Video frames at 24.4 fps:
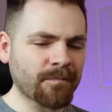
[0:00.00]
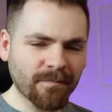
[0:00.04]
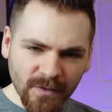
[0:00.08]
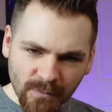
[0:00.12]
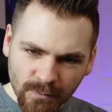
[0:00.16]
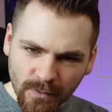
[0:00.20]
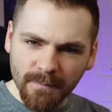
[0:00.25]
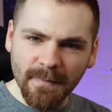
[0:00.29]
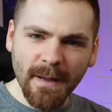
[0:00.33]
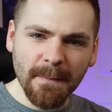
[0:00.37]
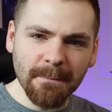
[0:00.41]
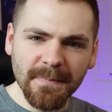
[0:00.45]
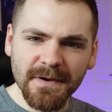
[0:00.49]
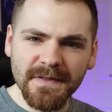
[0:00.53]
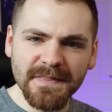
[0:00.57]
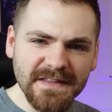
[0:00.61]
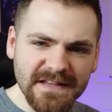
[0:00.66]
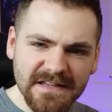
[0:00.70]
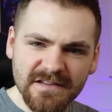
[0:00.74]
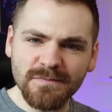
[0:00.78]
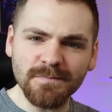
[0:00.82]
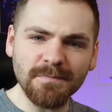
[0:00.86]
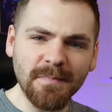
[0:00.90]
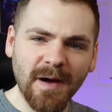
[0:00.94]
Remember,
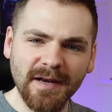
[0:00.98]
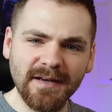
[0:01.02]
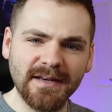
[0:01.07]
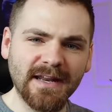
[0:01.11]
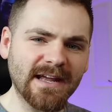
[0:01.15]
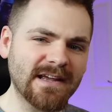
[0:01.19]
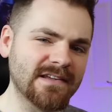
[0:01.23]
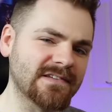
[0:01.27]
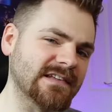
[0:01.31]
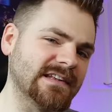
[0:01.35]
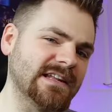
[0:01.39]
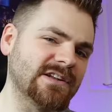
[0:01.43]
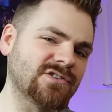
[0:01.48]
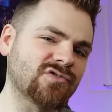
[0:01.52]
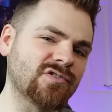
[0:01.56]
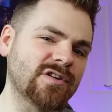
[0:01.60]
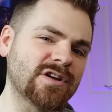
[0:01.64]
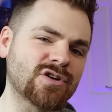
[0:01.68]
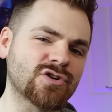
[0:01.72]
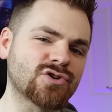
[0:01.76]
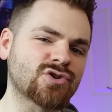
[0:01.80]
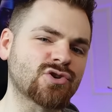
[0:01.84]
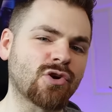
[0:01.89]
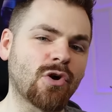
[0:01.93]
these Mondays are
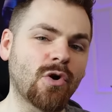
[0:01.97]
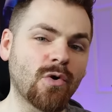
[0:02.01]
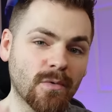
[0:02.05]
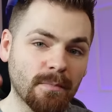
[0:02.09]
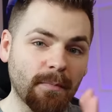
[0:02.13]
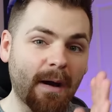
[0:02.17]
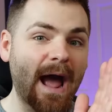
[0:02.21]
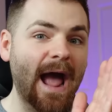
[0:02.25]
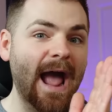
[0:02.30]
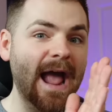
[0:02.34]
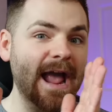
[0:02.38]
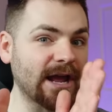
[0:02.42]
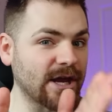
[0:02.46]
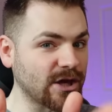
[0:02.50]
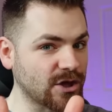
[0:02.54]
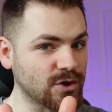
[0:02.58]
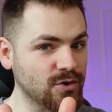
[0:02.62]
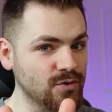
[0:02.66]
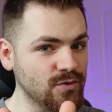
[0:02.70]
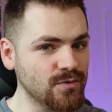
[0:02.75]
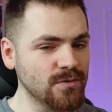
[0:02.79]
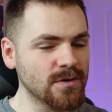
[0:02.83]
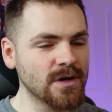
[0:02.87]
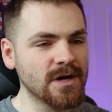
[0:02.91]
literally controlled by
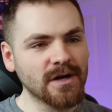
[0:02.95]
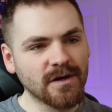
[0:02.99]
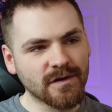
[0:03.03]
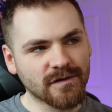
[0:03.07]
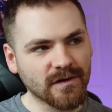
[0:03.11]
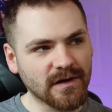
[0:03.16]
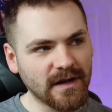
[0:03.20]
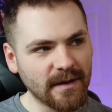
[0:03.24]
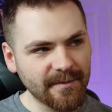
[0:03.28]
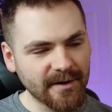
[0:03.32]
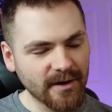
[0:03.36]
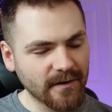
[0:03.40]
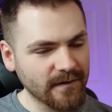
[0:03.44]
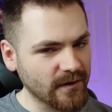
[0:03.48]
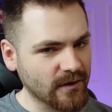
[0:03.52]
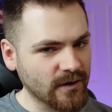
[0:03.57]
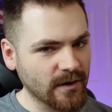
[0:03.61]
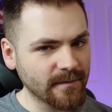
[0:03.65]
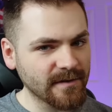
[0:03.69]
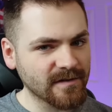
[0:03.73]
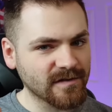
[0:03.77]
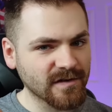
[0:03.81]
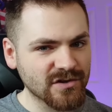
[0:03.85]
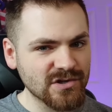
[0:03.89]
you, so let me know in the
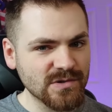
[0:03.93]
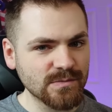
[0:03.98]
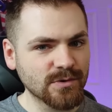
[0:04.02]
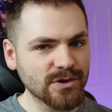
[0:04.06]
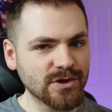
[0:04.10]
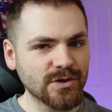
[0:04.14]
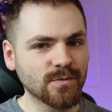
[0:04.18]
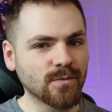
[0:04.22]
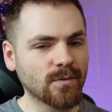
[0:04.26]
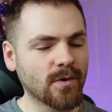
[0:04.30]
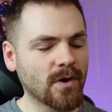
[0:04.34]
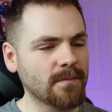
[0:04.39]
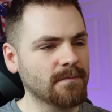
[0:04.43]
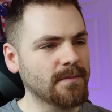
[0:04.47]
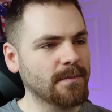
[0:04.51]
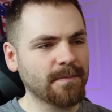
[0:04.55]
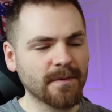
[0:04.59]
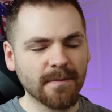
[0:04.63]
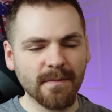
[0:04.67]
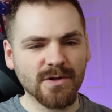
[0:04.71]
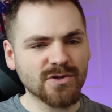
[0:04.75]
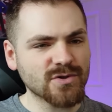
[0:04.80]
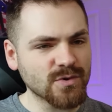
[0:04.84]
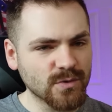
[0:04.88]
comment section what you want, but
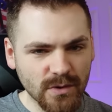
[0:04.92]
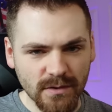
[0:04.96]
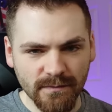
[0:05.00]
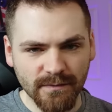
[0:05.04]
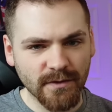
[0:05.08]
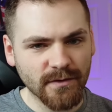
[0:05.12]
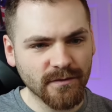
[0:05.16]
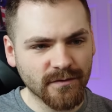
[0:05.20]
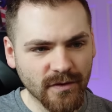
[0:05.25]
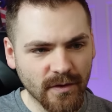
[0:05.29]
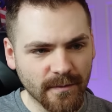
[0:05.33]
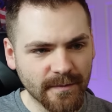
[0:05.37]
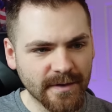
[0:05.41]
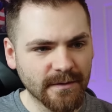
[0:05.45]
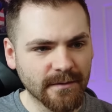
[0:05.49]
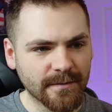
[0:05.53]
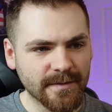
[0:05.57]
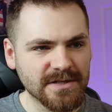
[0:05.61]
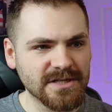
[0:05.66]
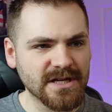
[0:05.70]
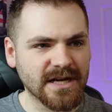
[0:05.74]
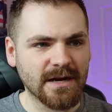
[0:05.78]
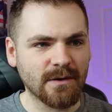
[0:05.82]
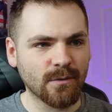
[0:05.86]
pretty much all of you have told me you want
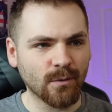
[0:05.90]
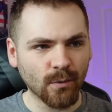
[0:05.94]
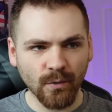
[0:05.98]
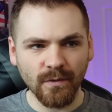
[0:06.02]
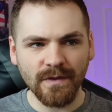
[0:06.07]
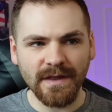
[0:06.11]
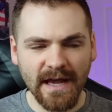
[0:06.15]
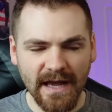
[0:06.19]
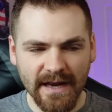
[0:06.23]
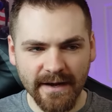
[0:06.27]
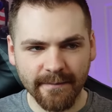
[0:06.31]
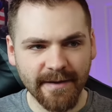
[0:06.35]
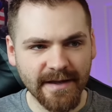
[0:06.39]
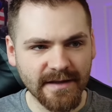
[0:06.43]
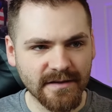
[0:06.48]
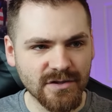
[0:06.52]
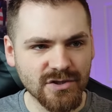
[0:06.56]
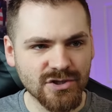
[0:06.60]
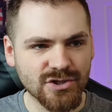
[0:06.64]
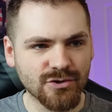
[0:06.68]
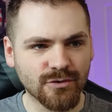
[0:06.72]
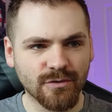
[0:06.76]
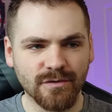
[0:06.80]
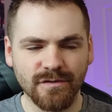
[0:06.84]
me to check out all the
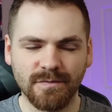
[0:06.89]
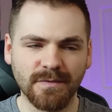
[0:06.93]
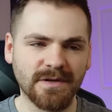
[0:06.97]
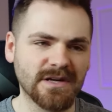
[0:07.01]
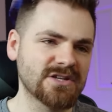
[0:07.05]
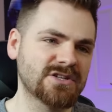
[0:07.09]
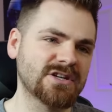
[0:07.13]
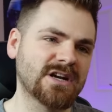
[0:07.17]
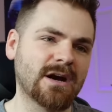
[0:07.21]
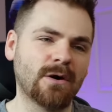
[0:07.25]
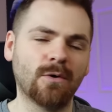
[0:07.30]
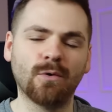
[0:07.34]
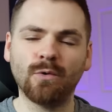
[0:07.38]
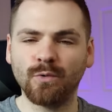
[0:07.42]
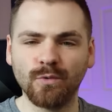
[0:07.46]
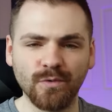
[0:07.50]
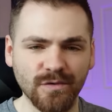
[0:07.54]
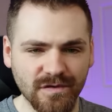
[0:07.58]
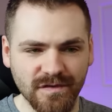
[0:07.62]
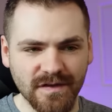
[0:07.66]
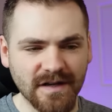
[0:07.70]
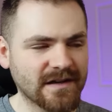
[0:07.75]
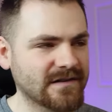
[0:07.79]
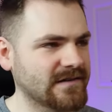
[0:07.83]
animated shorts. We're going to check out all
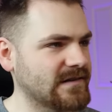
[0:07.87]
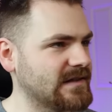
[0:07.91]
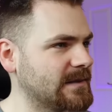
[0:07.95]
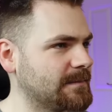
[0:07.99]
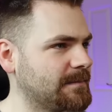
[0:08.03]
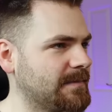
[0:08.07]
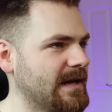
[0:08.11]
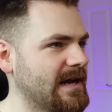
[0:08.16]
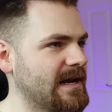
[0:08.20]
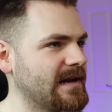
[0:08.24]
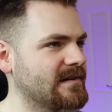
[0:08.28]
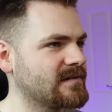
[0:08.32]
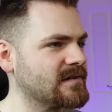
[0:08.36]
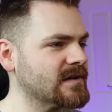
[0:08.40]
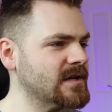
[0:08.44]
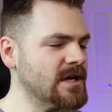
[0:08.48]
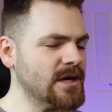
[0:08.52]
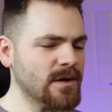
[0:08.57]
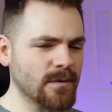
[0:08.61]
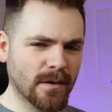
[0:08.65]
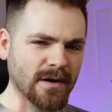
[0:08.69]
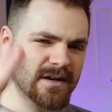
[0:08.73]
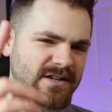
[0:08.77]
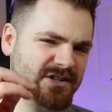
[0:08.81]
6 in the playlist.
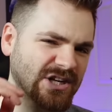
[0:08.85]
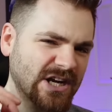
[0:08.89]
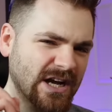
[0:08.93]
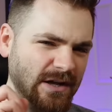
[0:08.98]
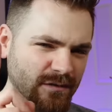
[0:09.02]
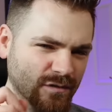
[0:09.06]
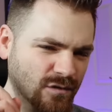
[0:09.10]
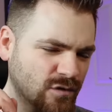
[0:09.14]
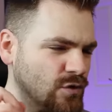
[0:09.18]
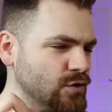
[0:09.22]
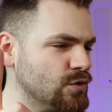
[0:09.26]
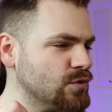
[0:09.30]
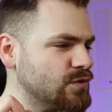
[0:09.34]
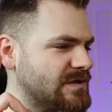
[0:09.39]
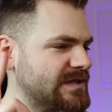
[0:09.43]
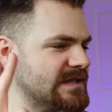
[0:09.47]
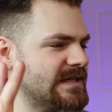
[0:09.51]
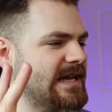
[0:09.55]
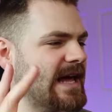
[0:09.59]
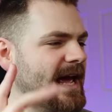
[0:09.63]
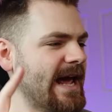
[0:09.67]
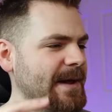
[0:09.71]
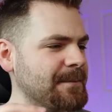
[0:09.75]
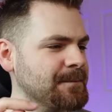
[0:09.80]
We're going to check out 2
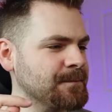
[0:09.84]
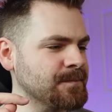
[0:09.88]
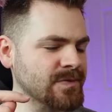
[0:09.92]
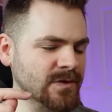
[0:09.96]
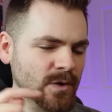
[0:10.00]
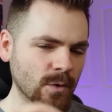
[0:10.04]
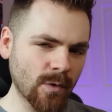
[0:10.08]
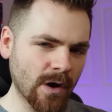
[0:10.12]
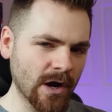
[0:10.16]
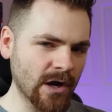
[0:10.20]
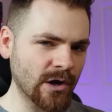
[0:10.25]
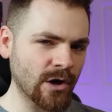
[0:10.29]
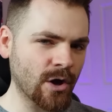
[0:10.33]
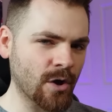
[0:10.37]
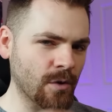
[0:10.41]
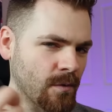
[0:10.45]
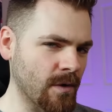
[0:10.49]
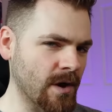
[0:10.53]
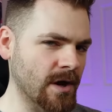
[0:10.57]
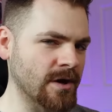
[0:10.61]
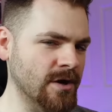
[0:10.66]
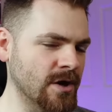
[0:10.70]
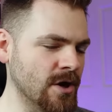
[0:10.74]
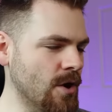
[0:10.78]
today, 1 long
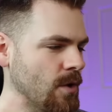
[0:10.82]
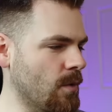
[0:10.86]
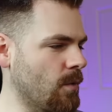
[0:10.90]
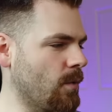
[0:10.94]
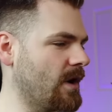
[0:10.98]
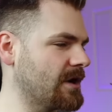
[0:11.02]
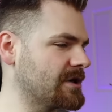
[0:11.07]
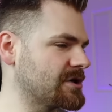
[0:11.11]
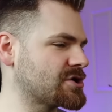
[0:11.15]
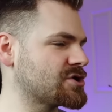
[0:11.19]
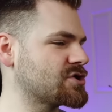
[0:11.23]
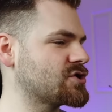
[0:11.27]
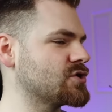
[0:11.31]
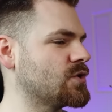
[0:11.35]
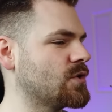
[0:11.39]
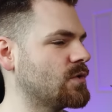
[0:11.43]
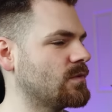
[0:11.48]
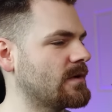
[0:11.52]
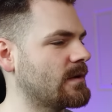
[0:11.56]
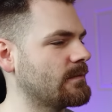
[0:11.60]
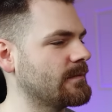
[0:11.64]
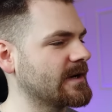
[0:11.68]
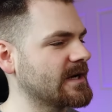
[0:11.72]
one, 1 short one.